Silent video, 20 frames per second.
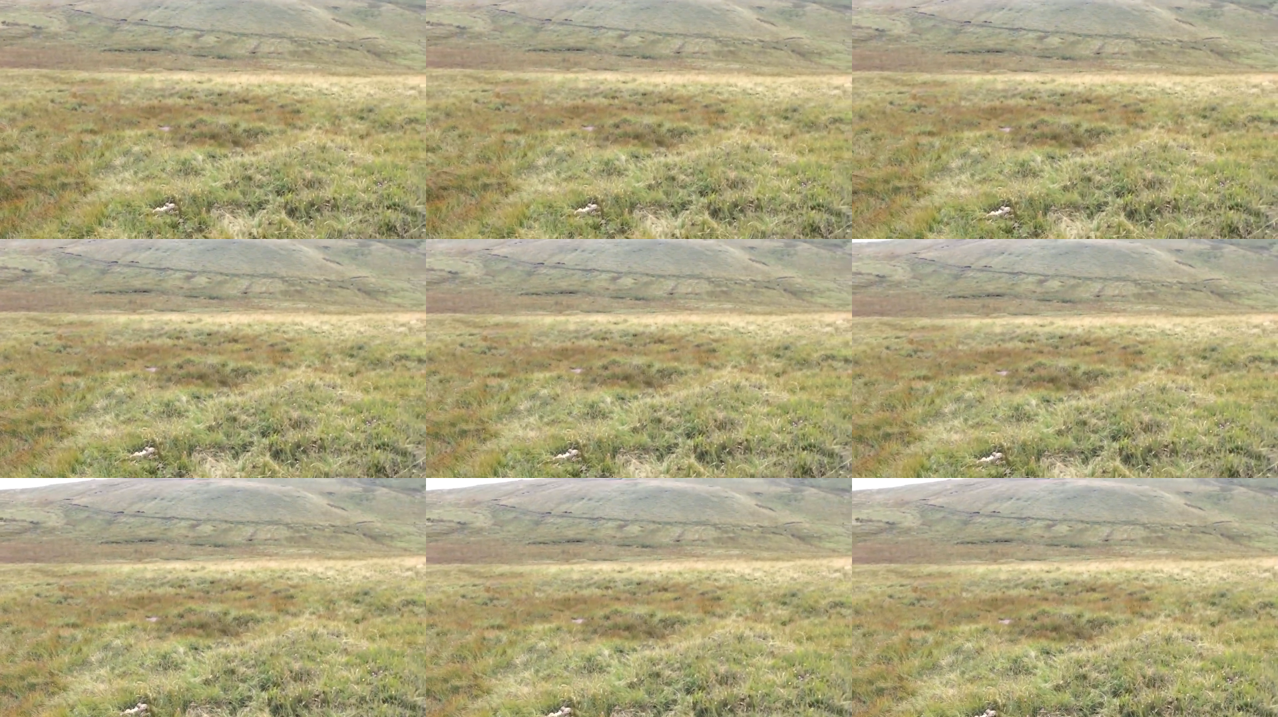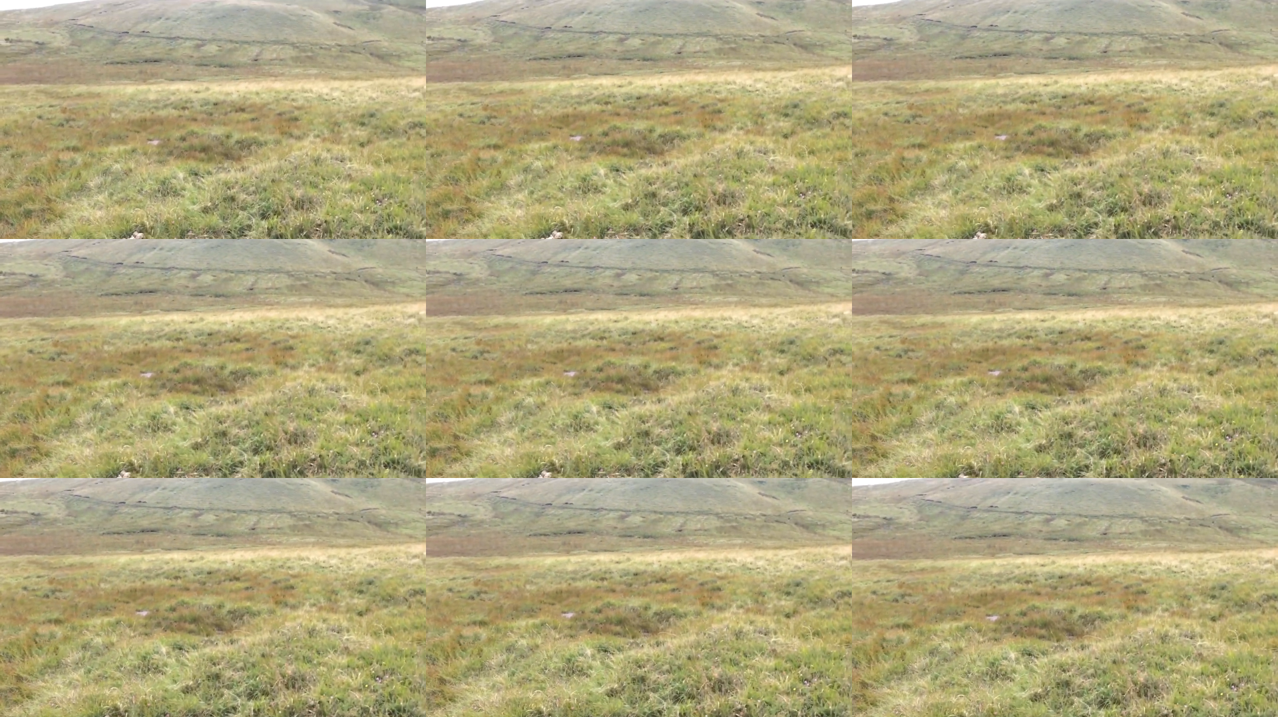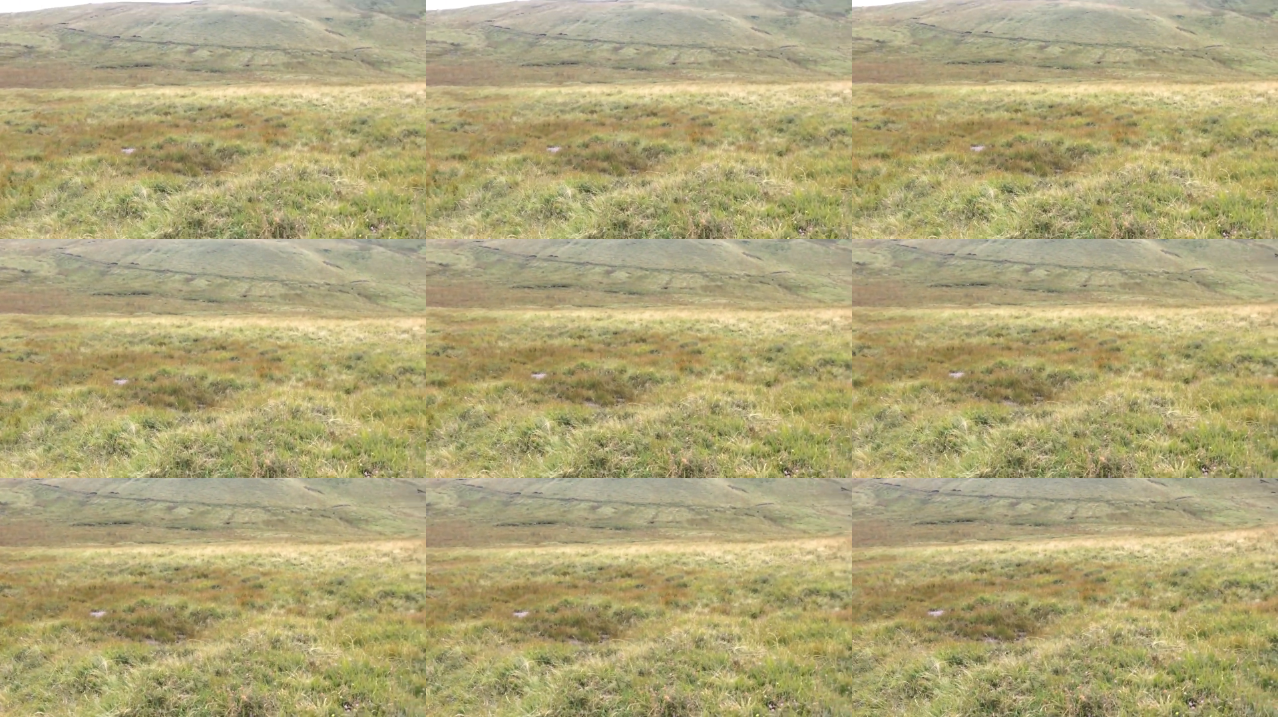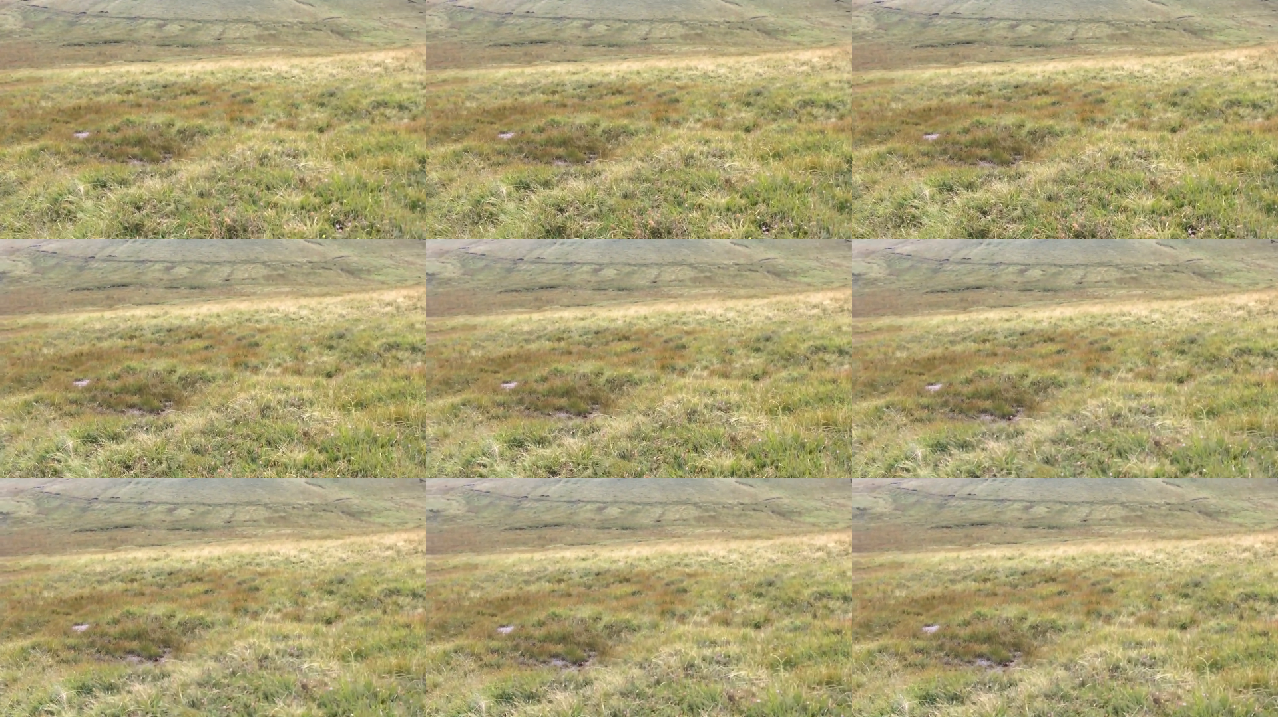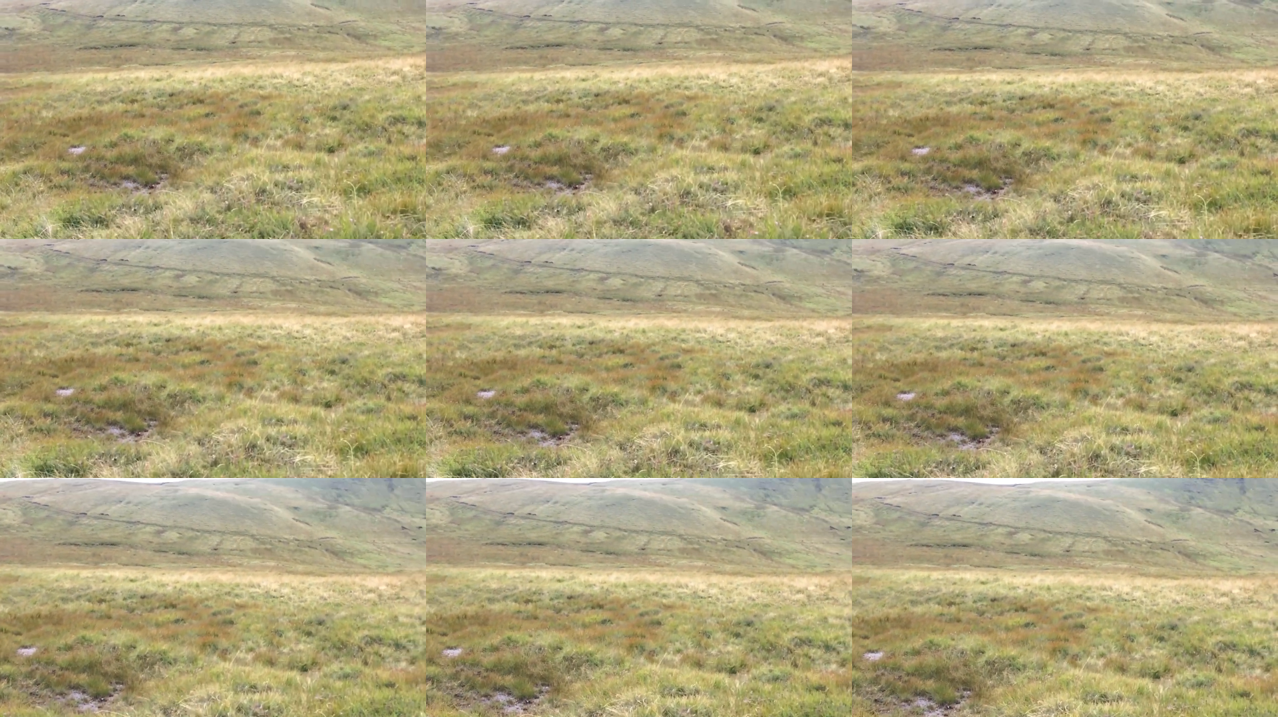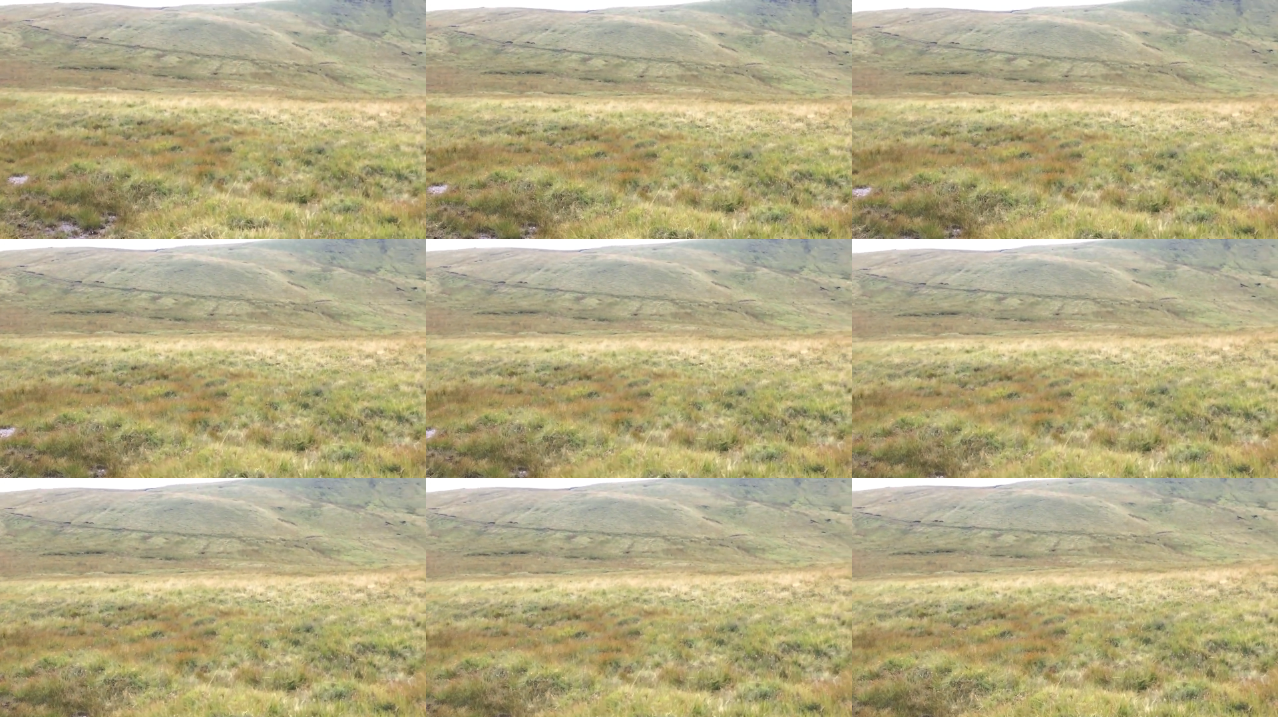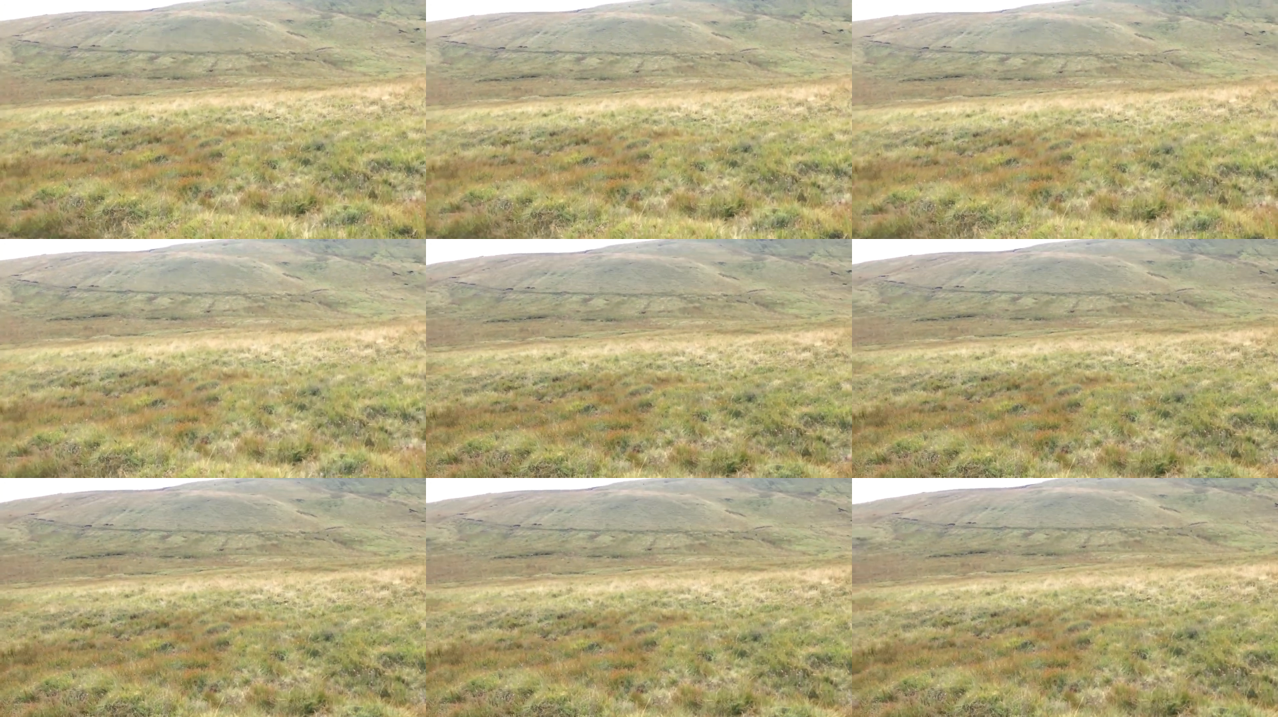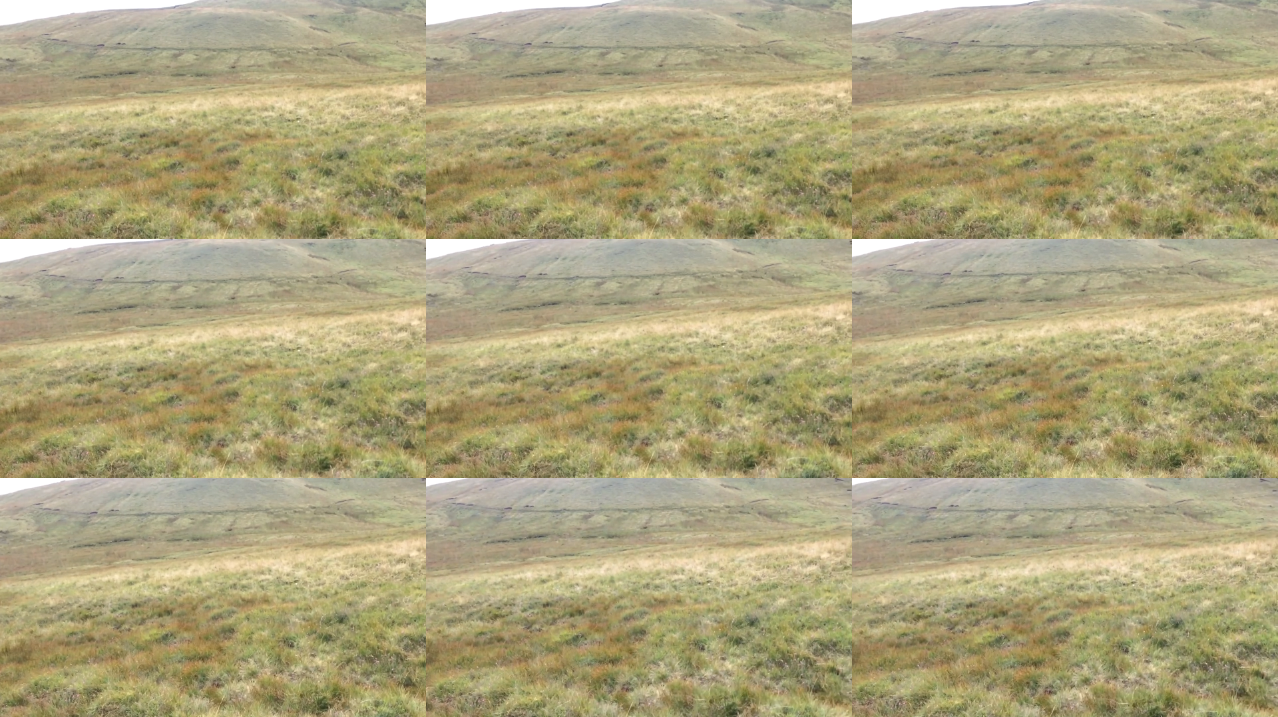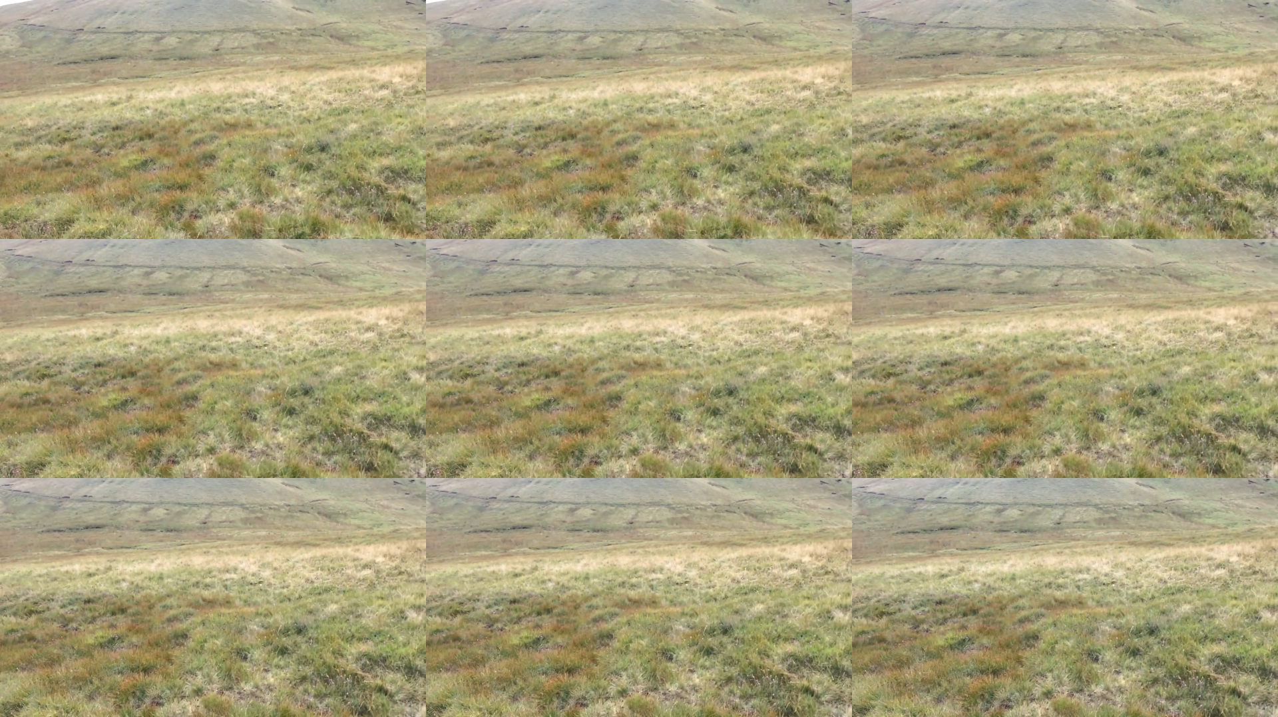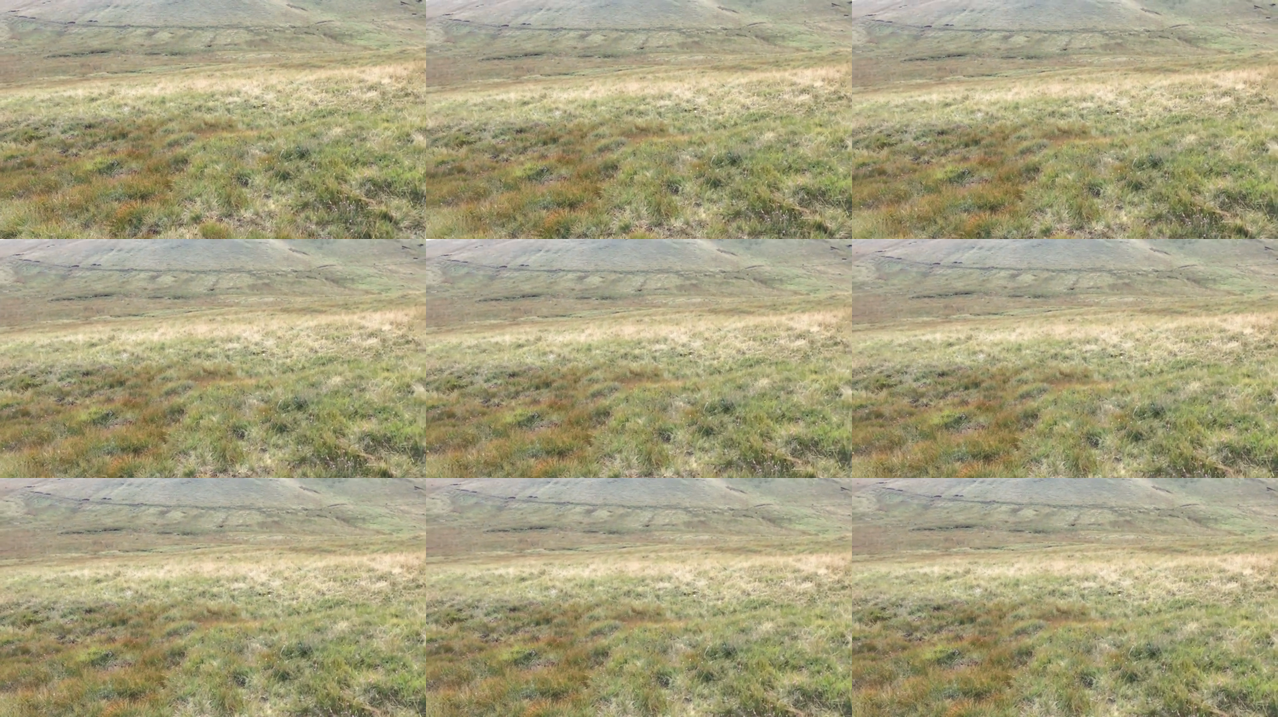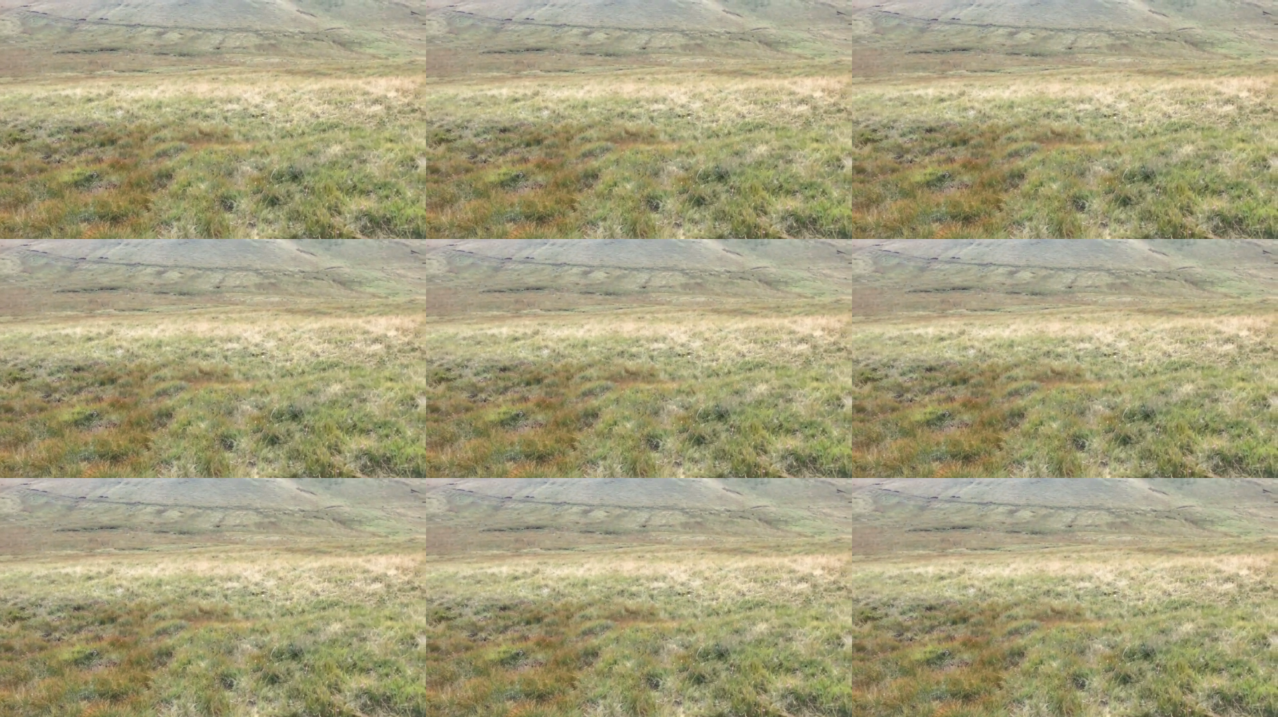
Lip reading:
No face is visible, so there are no lips to read.